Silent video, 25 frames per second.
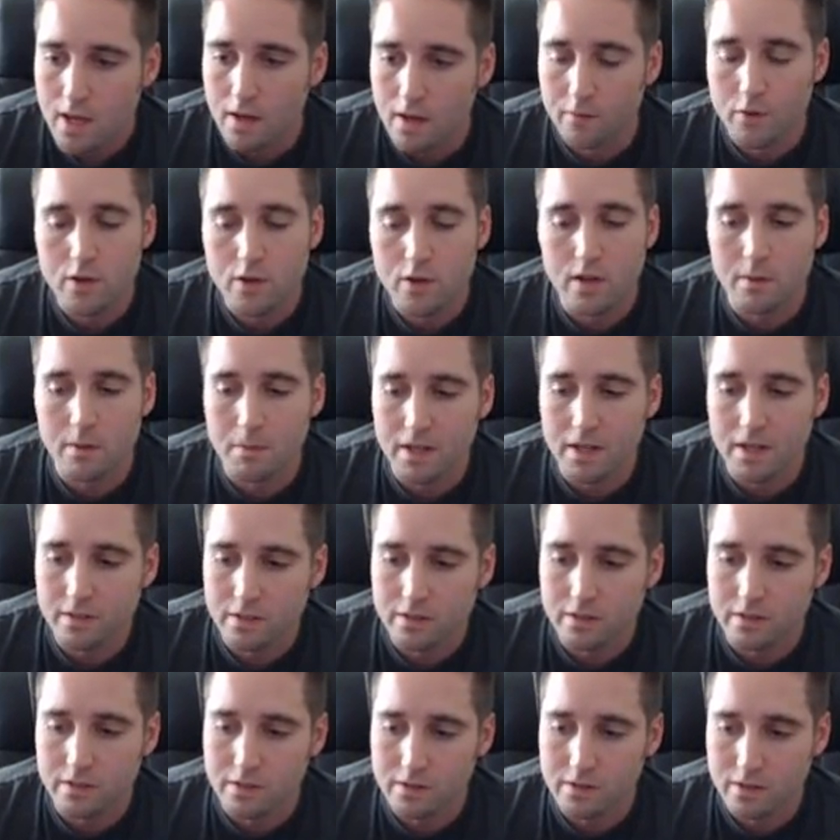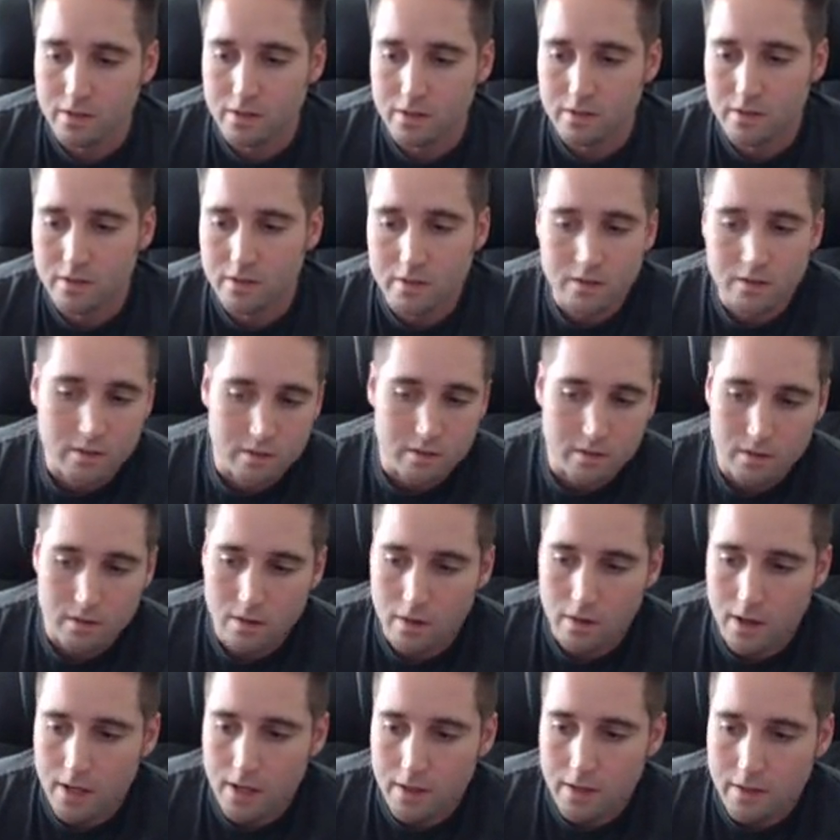If you get a message that says that
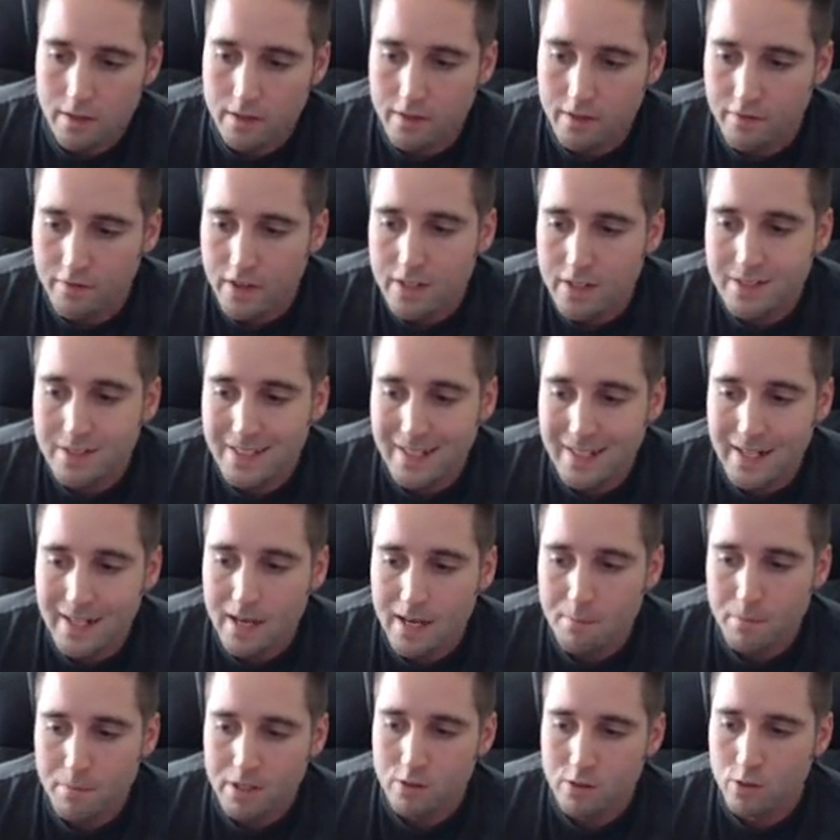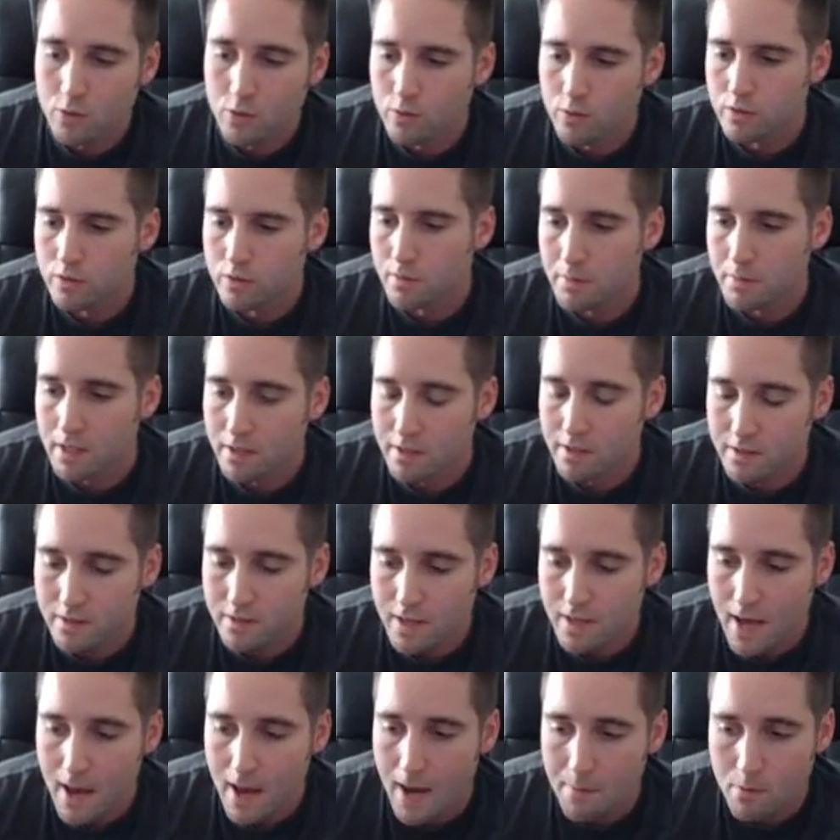uh, the device cannot be used
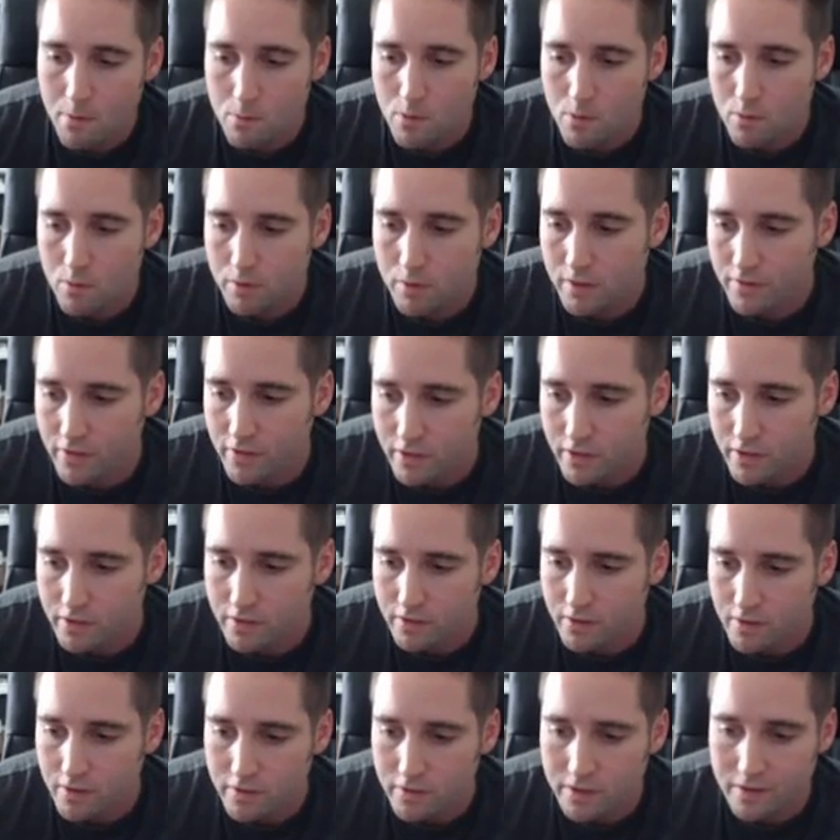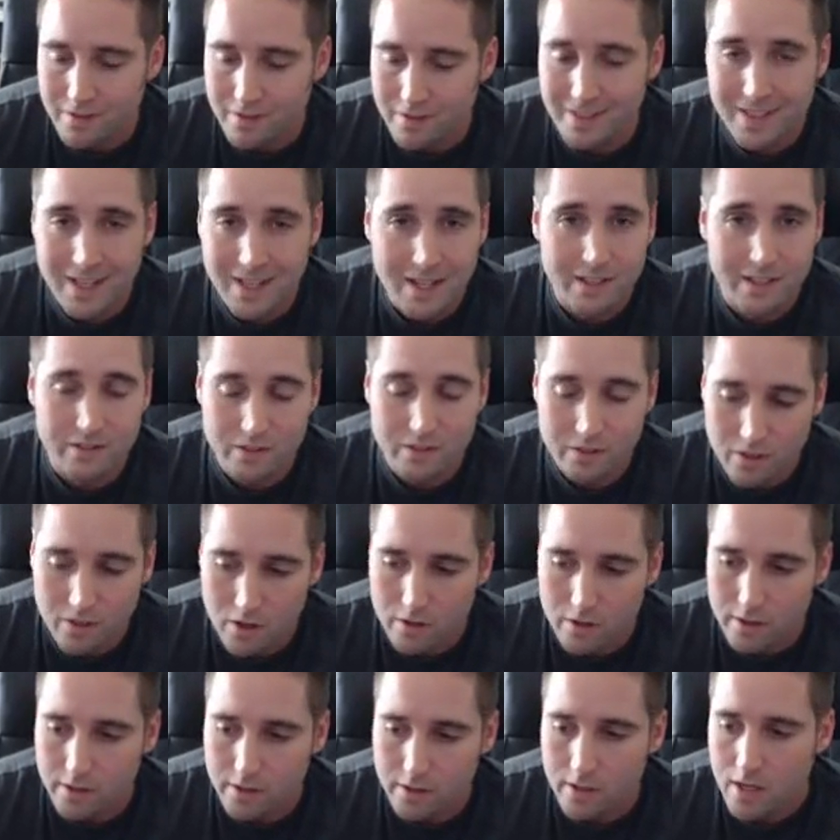because the Apple Mobile Device Service is not
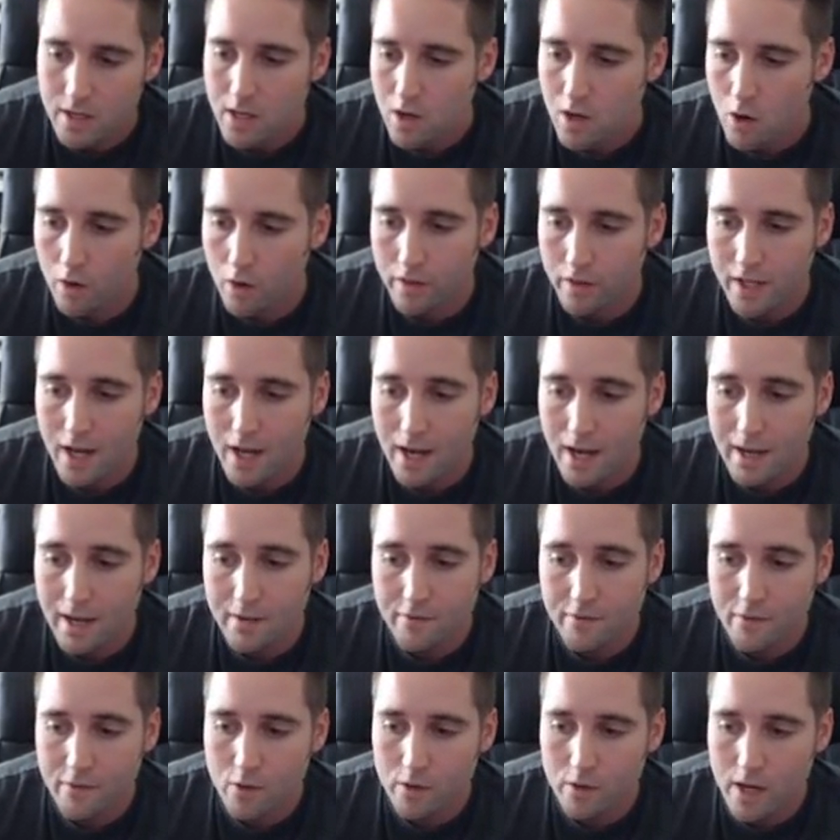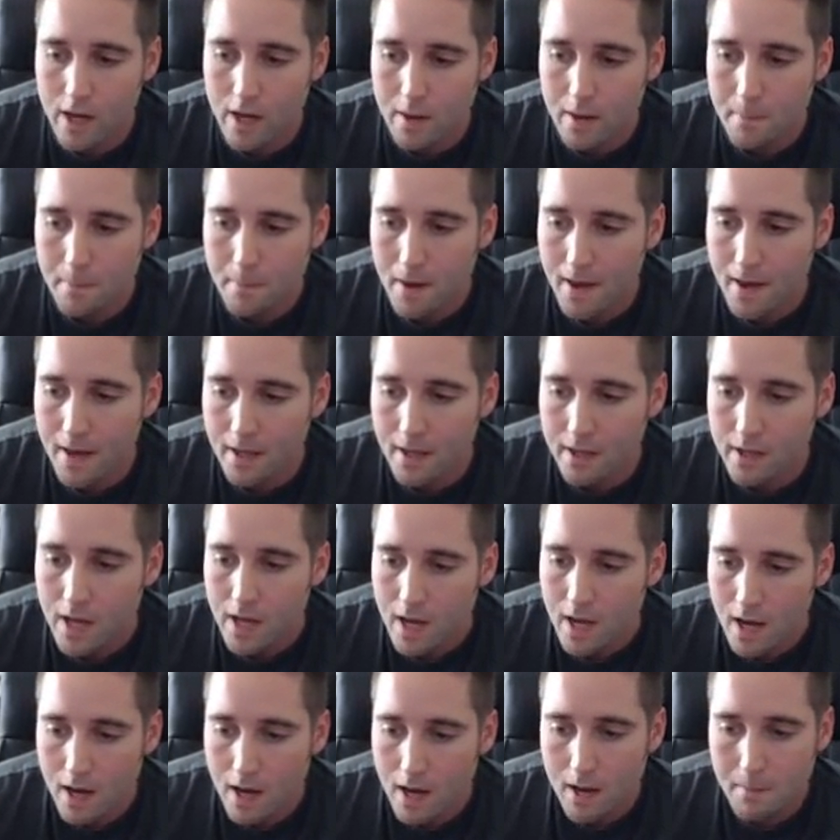started on the iPhone, iPad,
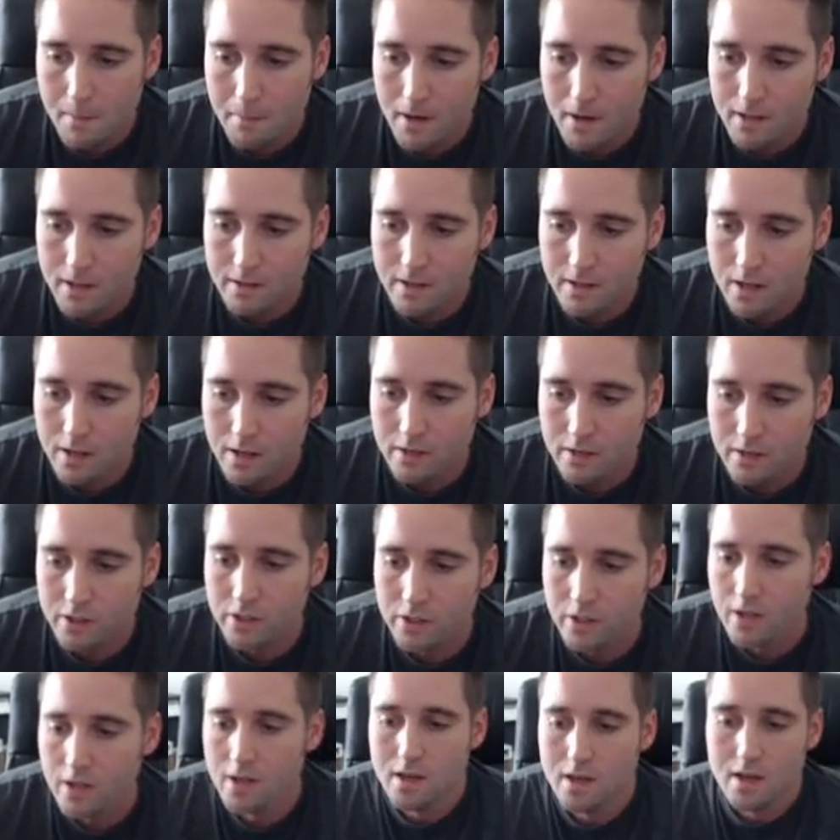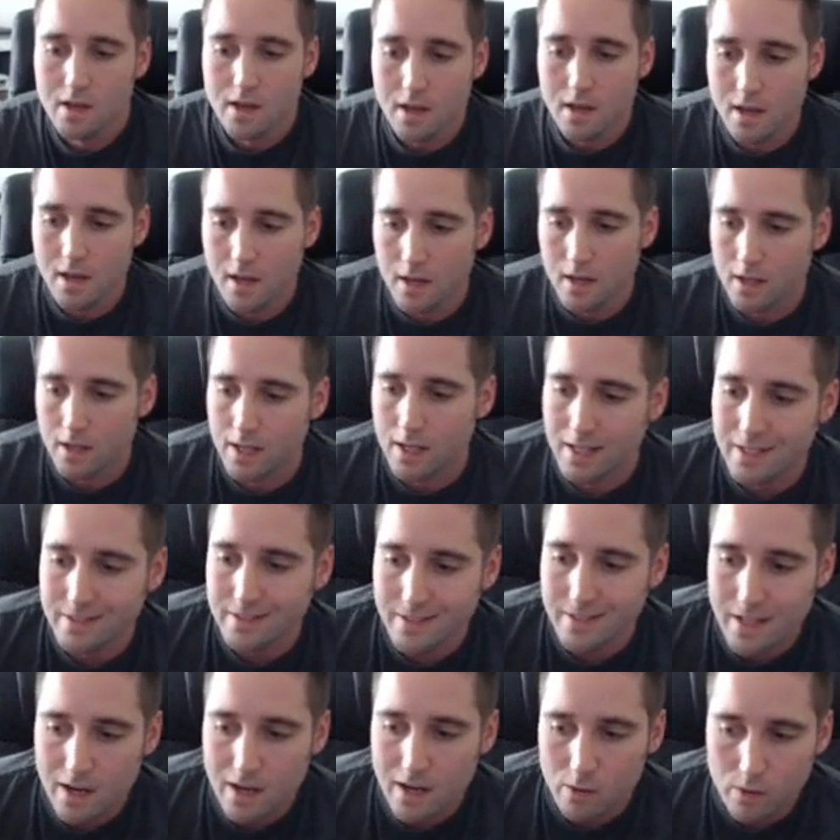iPod Touch, and it
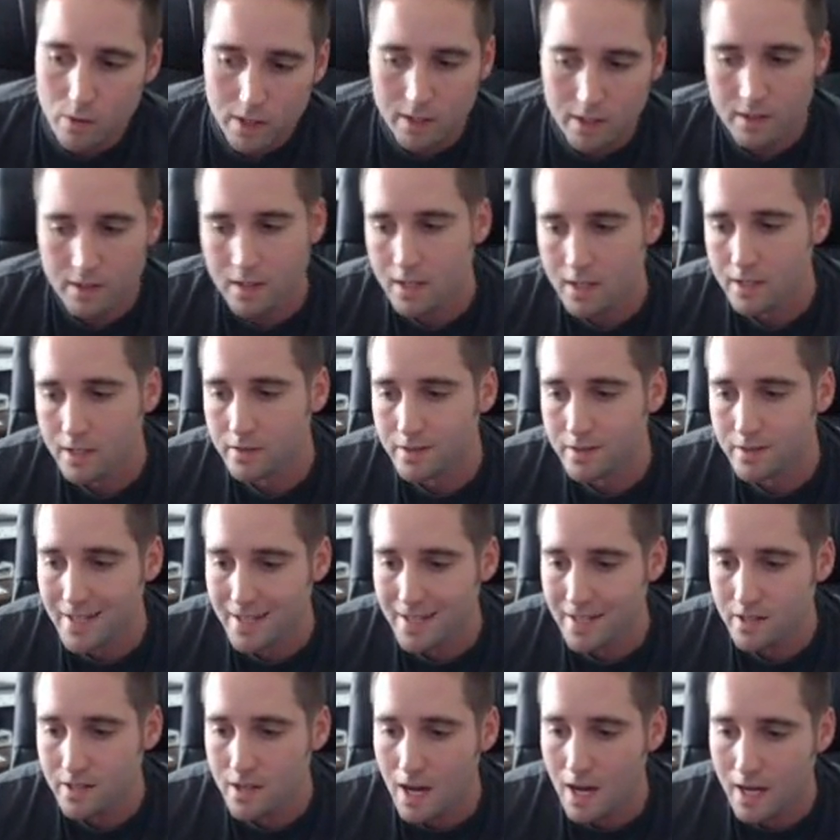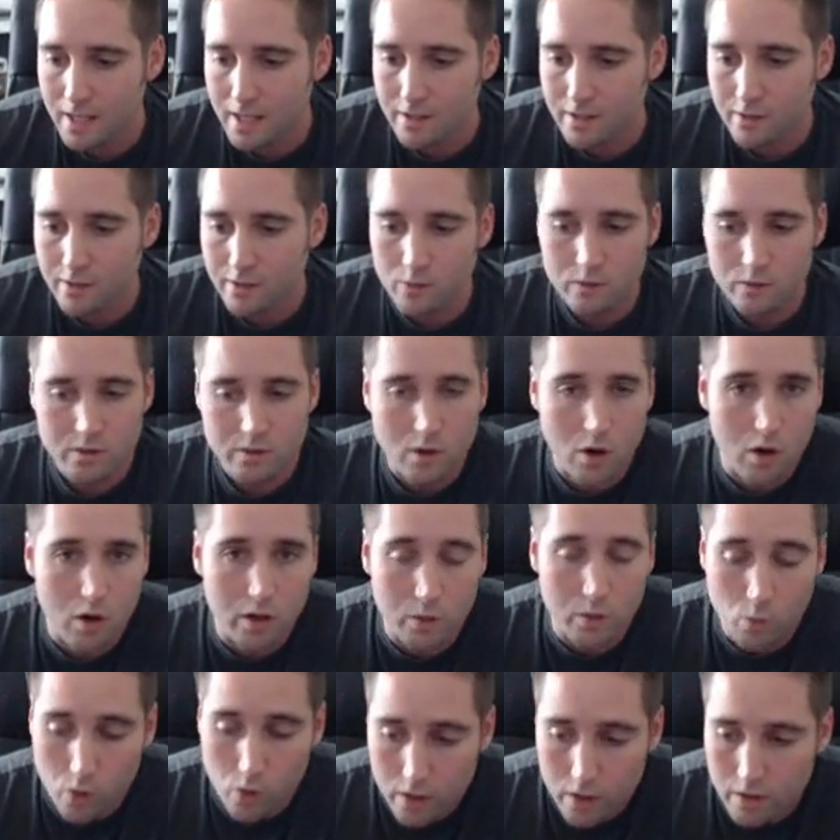is not recognized in iTunes
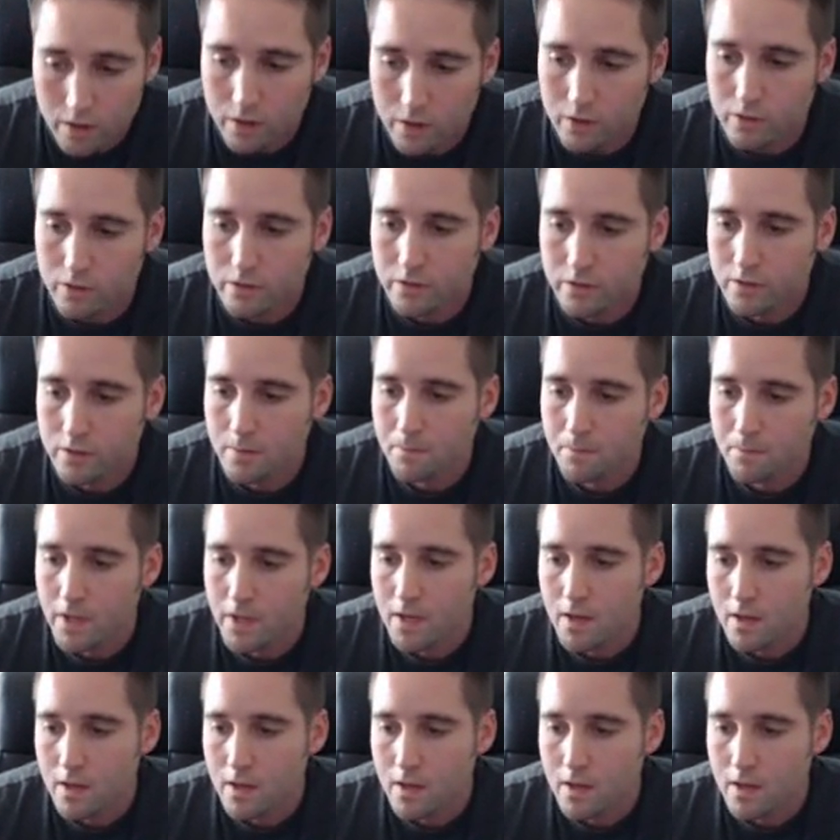on Windows,